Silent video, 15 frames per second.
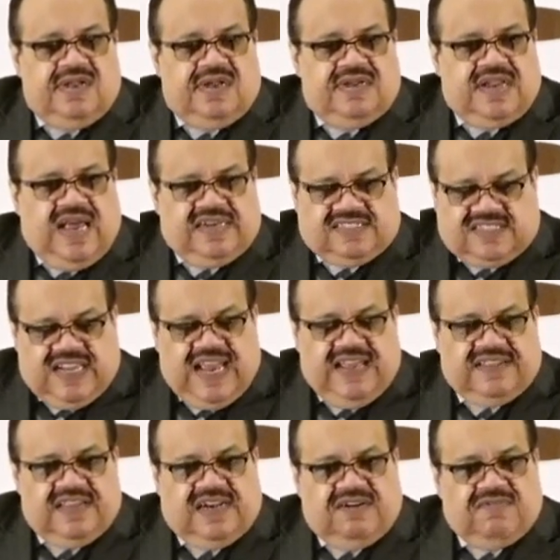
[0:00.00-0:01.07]
Now, it's
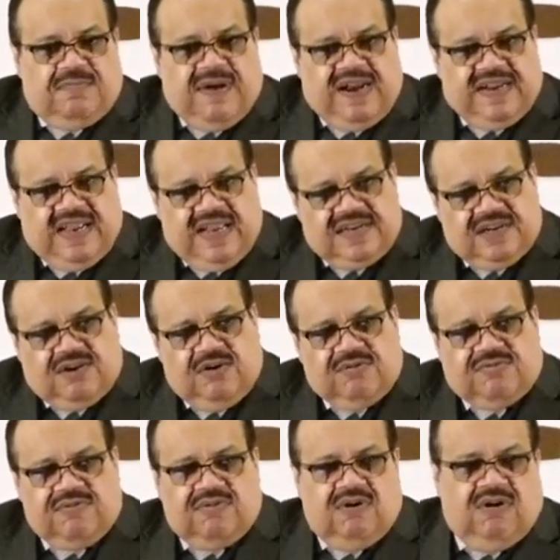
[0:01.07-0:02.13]
sad that everybody had to go
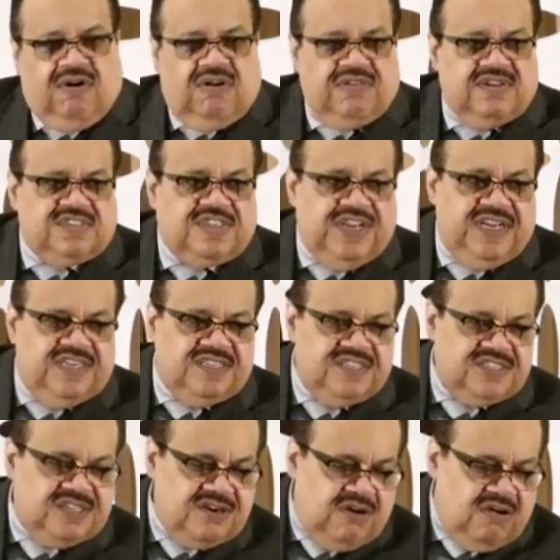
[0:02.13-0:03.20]
through all the
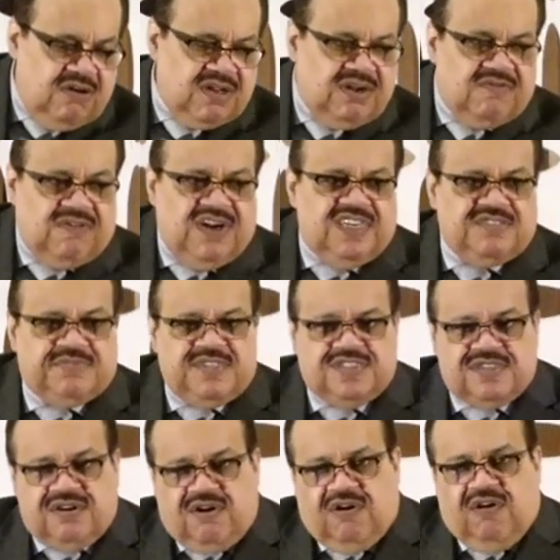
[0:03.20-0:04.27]
changes and all the arrangements
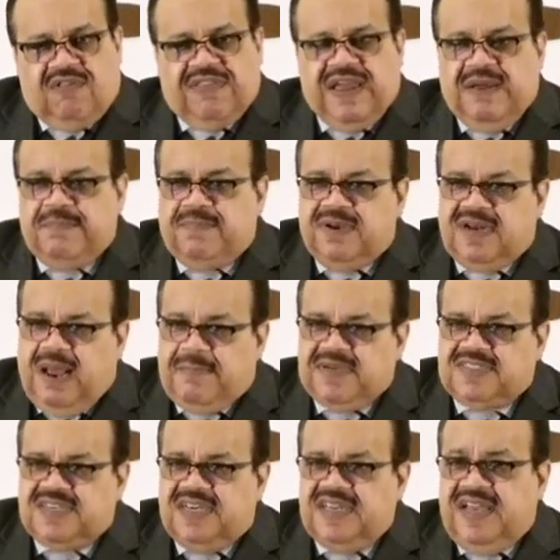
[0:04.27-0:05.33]
and all that, but I'm going
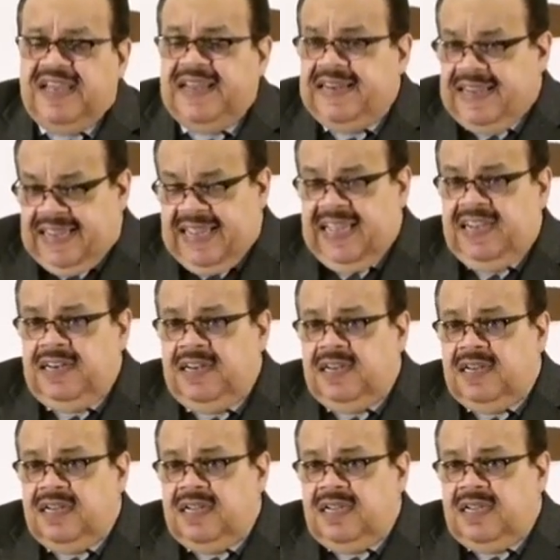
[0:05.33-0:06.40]
to tell you, in the end,
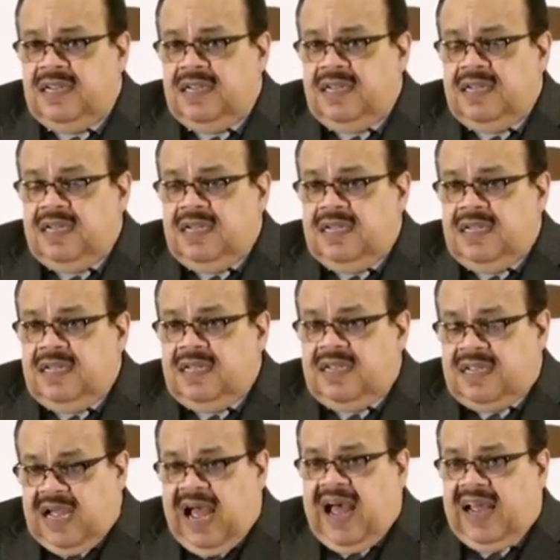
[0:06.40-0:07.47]

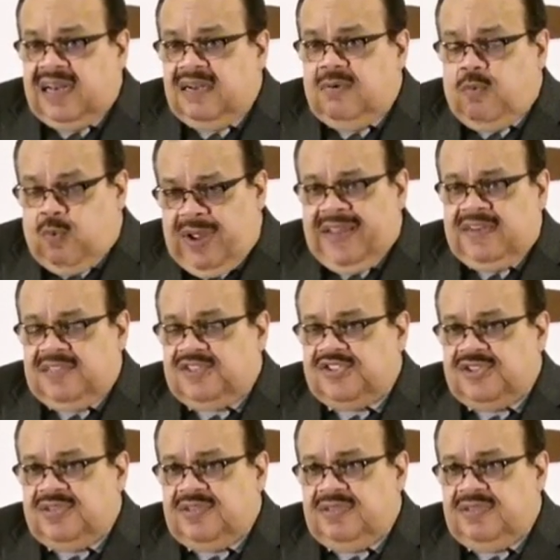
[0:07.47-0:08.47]
God wins.